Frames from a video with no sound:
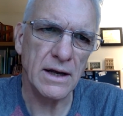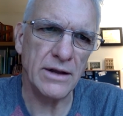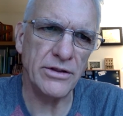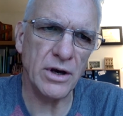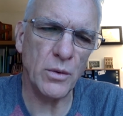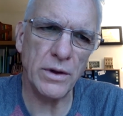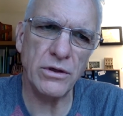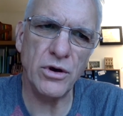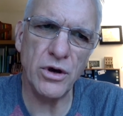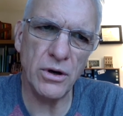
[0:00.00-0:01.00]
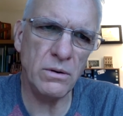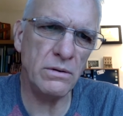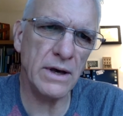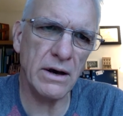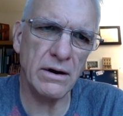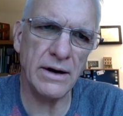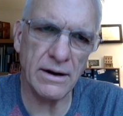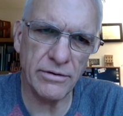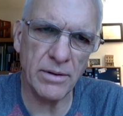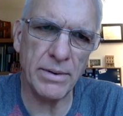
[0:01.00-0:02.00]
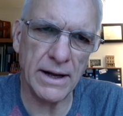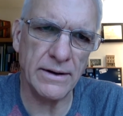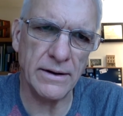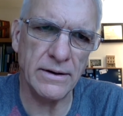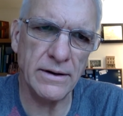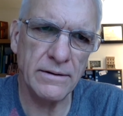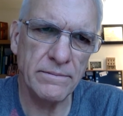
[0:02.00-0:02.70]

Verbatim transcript: and that with you they are never abandoned.